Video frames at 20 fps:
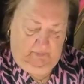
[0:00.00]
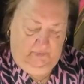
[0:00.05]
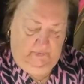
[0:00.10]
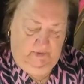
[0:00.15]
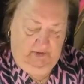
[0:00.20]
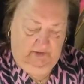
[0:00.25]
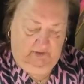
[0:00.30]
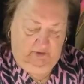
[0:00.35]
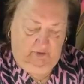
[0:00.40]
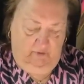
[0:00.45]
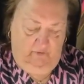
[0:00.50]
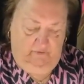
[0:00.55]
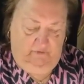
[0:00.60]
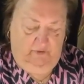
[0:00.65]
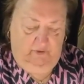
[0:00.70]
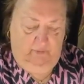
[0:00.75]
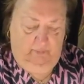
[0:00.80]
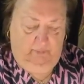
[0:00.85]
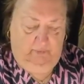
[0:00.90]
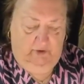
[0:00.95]
But please
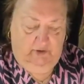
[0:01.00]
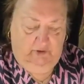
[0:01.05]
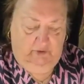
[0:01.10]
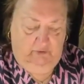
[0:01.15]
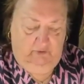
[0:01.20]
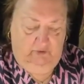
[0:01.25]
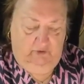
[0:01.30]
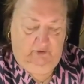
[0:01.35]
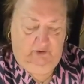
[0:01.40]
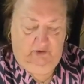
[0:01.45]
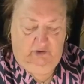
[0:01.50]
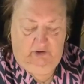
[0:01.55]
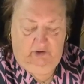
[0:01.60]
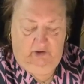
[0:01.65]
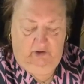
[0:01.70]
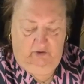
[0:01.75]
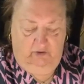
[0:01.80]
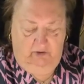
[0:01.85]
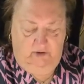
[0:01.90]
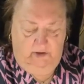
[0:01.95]
don't feel pressured.
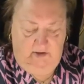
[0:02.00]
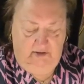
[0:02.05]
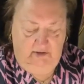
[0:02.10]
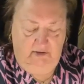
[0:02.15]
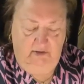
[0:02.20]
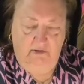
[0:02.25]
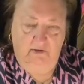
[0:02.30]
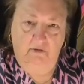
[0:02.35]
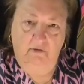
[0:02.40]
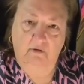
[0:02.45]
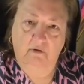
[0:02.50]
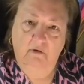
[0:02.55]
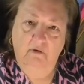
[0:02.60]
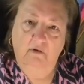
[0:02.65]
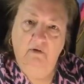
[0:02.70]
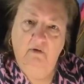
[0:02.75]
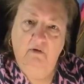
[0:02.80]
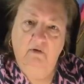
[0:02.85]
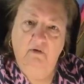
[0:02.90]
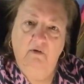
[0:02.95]
Just curious
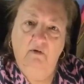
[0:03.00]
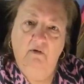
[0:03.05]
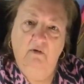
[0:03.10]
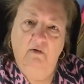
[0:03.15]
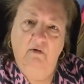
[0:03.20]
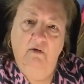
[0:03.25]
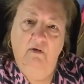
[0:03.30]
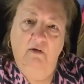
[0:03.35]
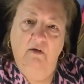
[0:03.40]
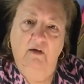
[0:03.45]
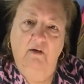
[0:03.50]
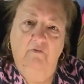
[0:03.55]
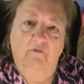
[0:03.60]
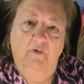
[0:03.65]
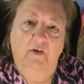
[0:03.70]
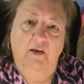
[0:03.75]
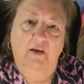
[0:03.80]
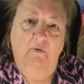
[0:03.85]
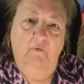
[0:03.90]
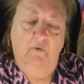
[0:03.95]

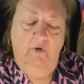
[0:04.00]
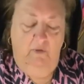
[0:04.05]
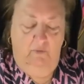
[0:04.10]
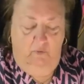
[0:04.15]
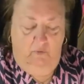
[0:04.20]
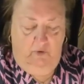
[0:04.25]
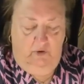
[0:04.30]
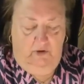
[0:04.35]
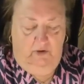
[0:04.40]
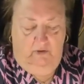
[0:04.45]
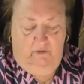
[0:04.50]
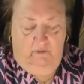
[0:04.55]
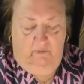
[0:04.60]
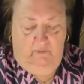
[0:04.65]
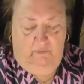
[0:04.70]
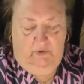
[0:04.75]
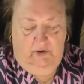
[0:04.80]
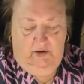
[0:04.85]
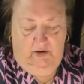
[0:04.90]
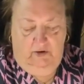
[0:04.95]
if anyone would
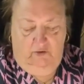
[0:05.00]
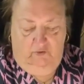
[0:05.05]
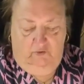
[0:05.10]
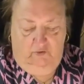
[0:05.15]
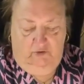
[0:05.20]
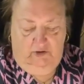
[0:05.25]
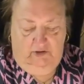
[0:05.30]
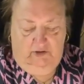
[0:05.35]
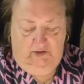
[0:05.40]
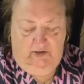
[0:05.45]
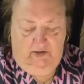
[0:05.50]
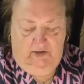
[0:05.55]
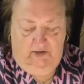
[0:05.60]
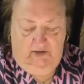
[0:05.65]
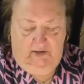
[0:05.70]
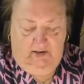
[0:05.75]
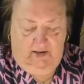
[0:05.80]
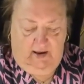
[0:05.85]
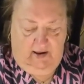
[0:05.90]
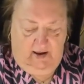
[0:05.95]
be
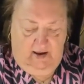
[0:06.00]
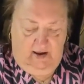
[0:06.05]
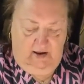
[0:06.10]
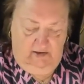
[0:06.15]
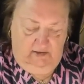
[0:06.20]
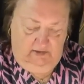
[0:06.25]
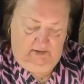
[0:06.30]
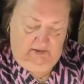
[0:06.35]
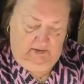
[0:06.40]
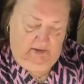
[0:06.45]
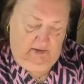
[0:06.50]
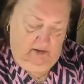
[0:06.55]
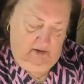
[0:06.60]
interested in that.